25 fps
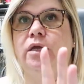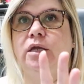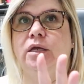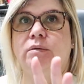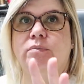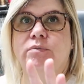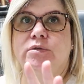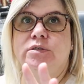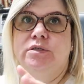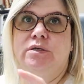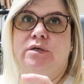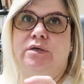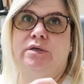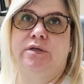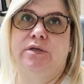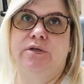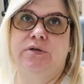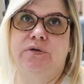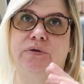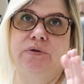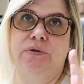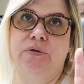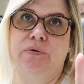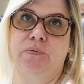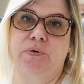Amazon
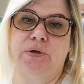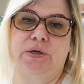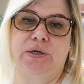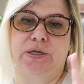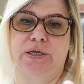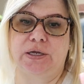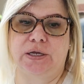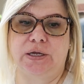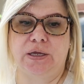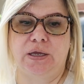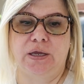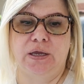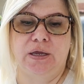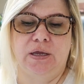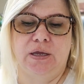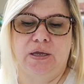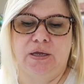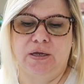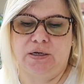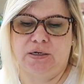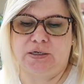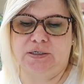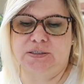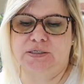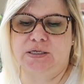and do the one day,
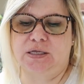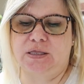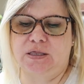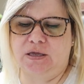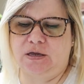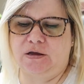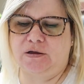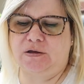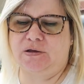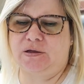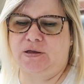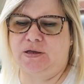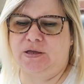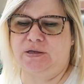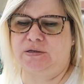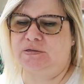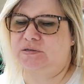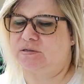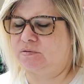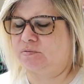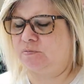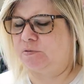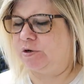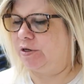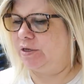because I think
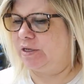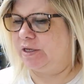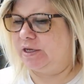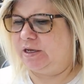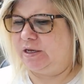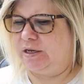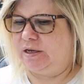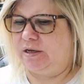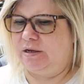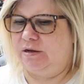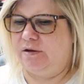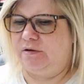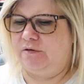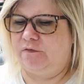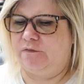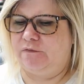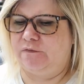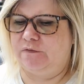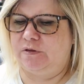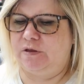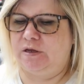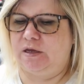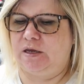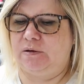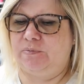it's one day
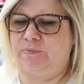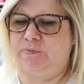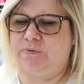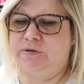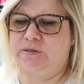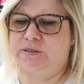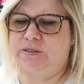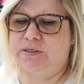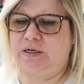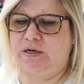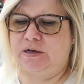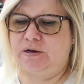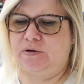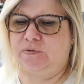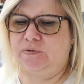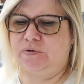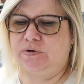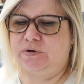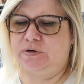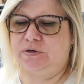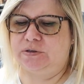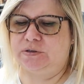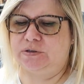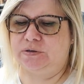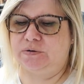for the aprons that I
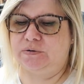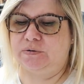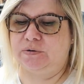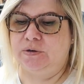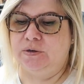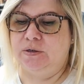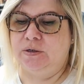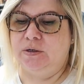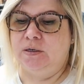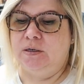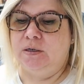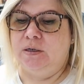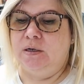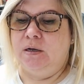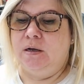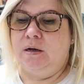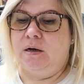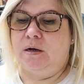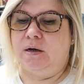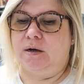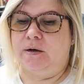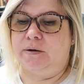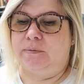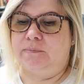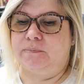order, so
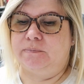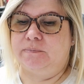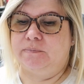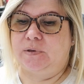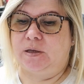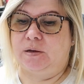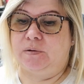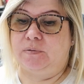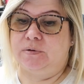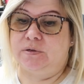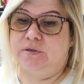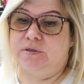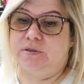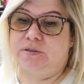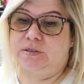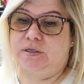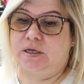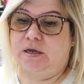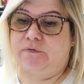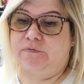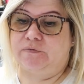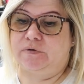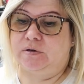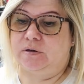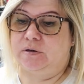they would just
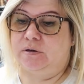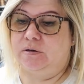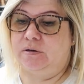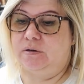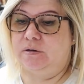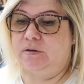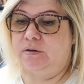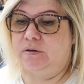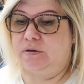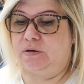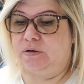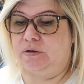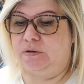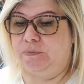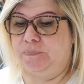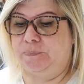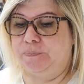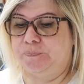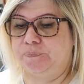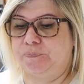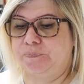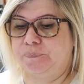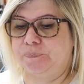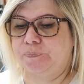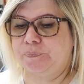have to, you know.
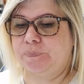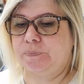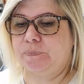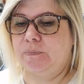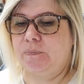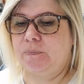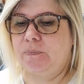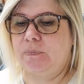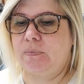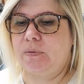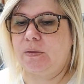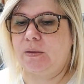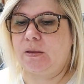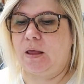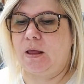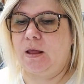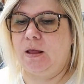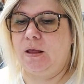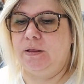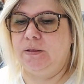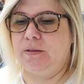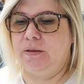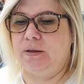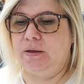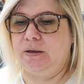
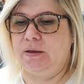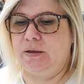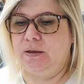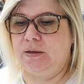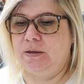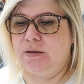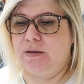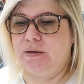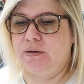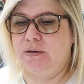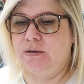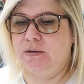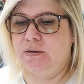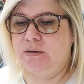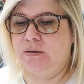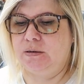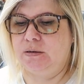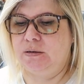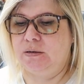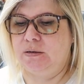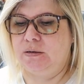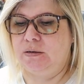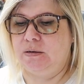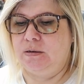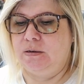And then,
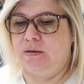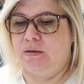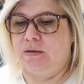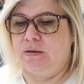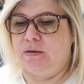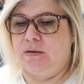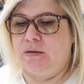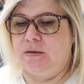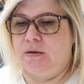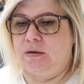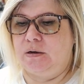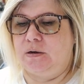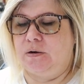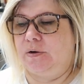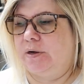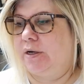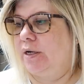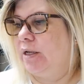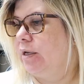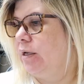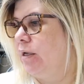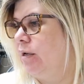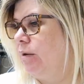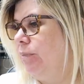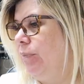oh, I
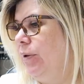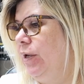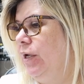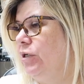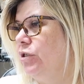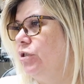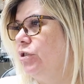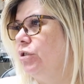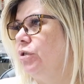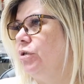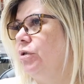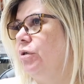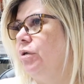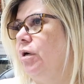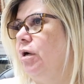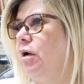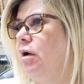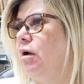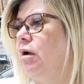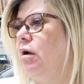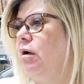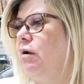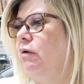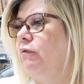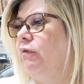gotta get a picture
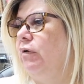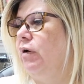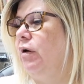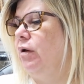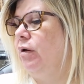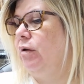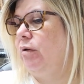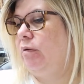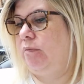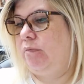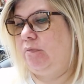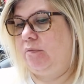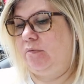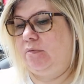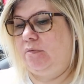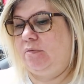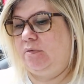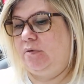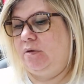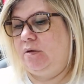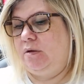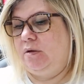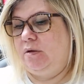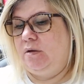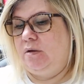of
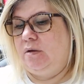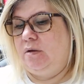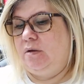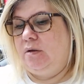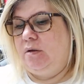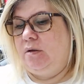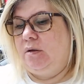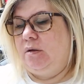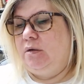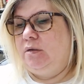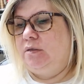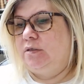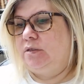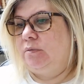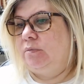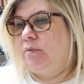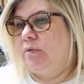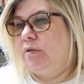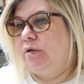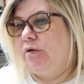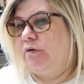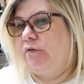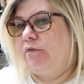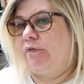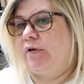
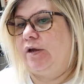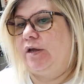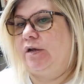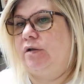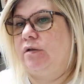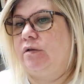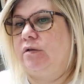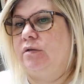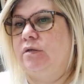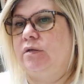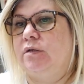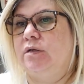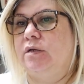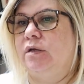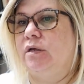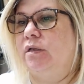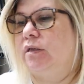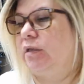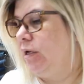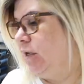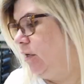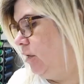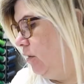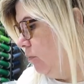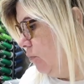some glitter vinyl a
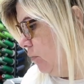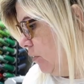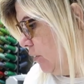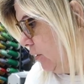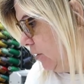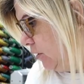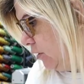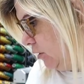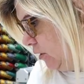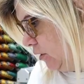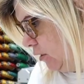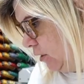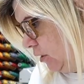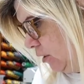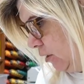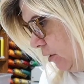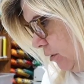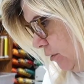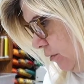lady wants.